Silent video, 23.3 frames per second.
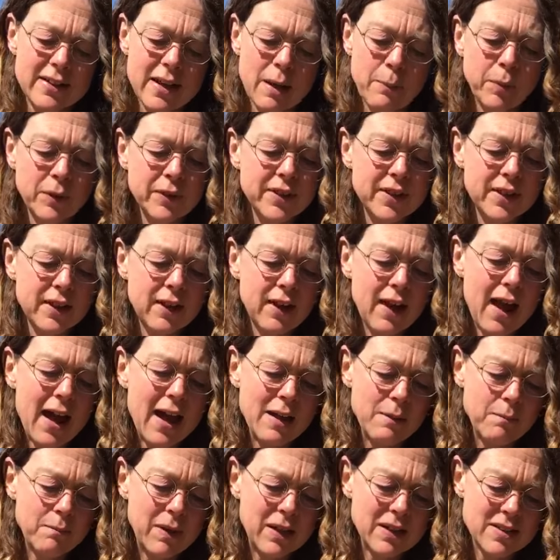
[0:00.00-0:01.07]
Templeton and
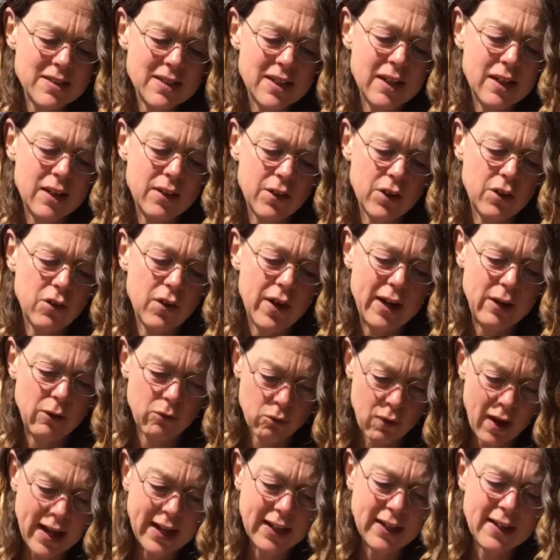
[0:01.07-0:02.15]
I must get in the crate
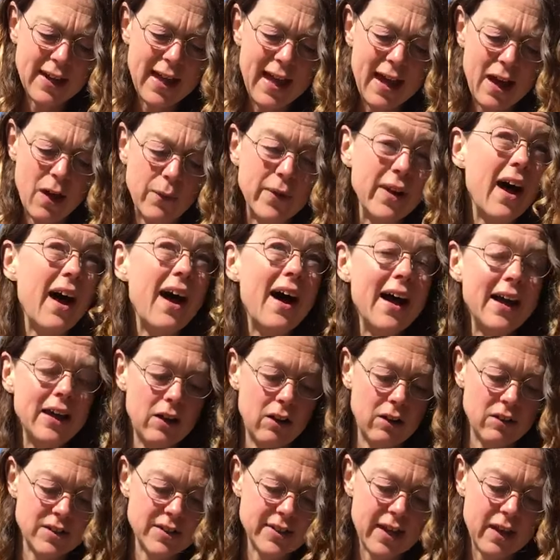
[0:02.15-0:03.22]
right now and hide
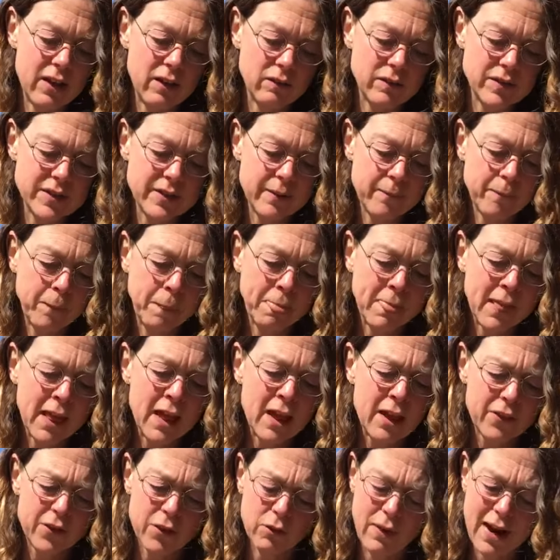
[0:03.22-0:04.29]
ourselves."
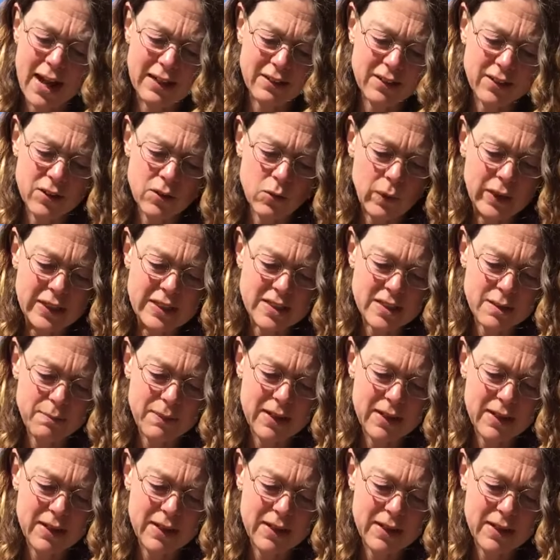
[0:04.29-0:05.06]
The rat didn't waste a